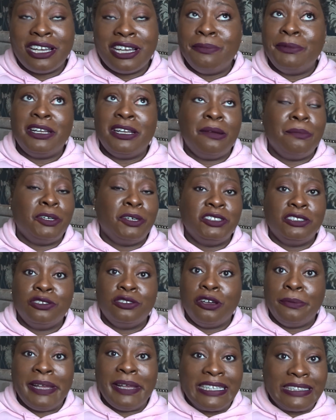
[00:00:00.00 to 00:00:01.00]
I mean, I must have
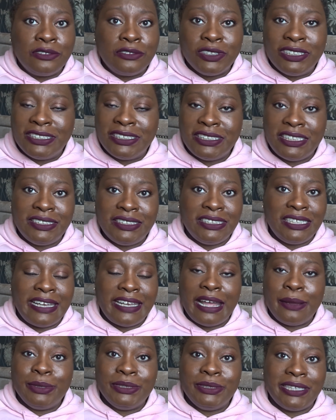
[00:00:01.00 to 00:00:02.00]
got about a good 16
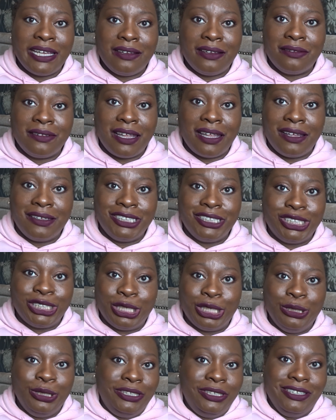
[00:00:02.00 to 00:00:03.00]
hours out of that,
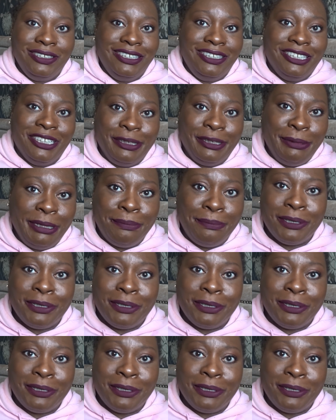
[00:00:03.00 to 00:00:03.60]
so, you know what I mean?